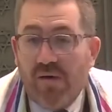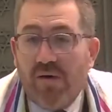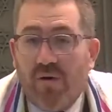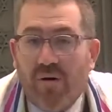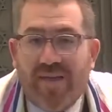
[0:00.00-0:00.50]

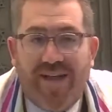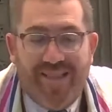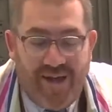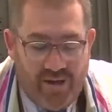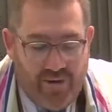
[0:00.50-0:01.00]
Or the
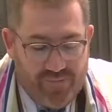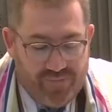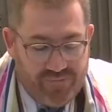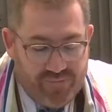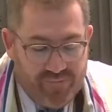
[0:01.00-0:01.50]
Aleinu,
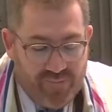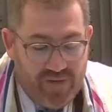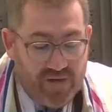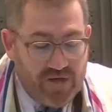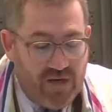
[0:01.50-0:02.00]

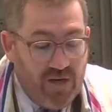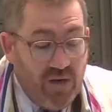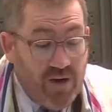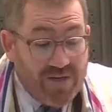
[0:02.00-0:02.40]
shelo